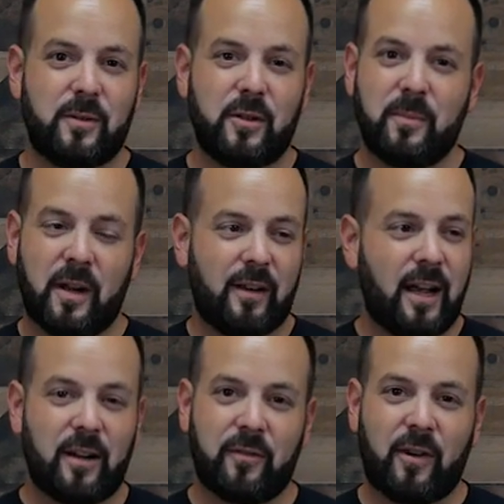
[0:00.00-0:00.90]
that you might have
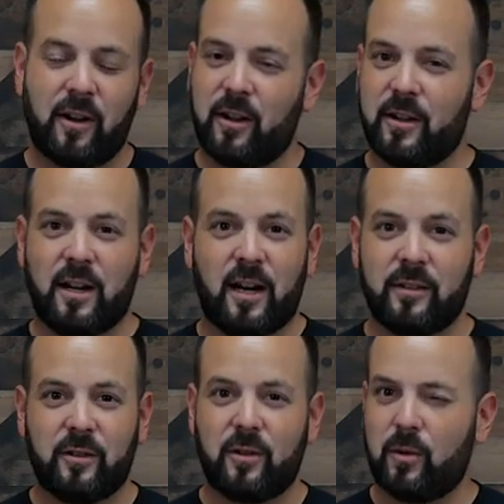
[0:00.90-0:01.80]
had a fire and
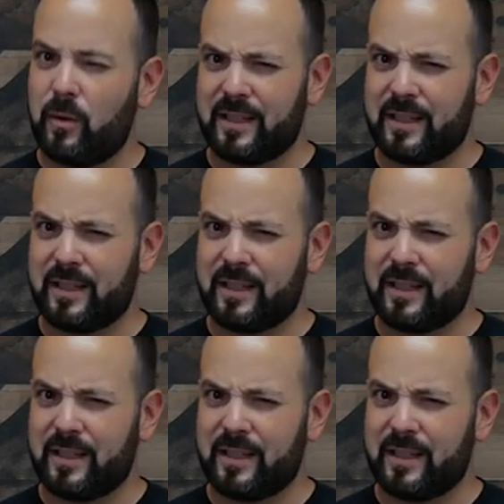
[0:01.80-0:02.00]
not even know